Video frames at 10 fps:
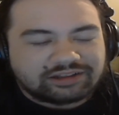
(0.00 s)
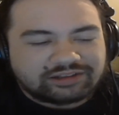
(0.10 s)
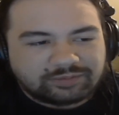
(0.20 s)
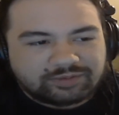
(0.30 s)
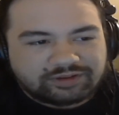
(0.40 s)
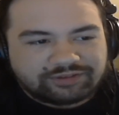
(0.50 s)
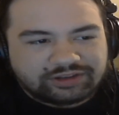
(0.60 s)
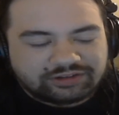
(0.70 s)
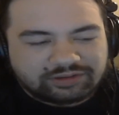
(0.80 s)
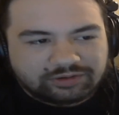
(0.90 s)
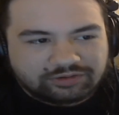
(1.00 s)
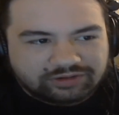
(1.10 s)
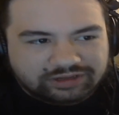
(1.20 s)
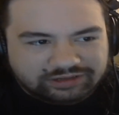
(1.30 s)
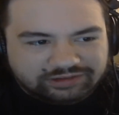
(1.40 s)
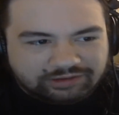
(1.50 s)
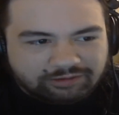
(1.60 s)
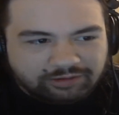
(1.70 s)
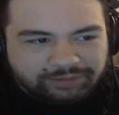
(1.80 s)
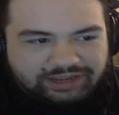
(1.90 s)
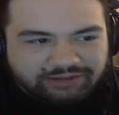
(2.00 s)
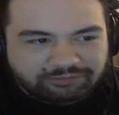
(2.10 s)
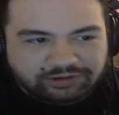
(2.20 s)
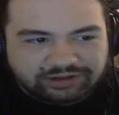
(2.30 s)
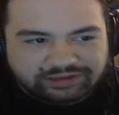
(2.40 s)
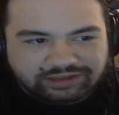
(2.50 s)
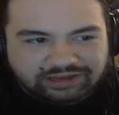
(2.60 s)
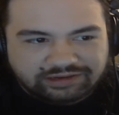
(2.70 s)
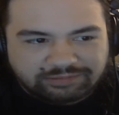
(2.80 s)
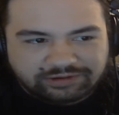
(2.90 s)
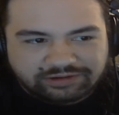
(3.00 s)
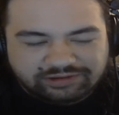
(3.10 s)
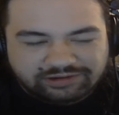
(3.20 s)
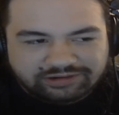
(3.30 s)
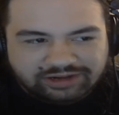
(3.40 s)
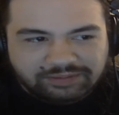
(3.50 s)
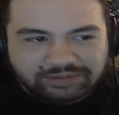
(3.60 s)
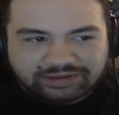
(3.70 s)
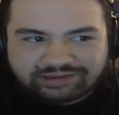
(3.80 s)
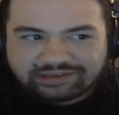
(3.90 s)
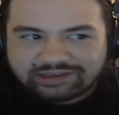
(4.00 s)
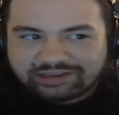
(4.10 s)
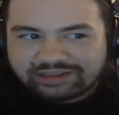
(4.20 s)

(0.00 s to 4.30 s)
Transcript: in some of my videos I've been doing like a secret password at the end to put into your comments,